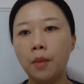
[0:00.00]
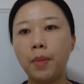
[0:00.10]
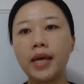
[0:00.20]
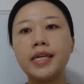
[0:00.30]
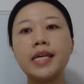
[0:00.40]

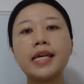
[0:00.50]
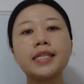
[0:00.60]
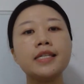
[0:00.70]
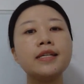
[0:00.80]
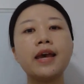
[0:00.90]
but he
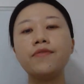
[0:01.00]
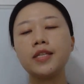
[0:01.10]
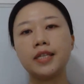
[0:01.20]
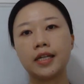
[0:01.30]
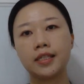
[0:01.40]
has never
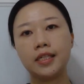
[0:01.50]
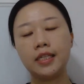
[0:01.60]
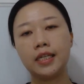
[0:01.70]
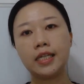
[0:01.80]
succeeded.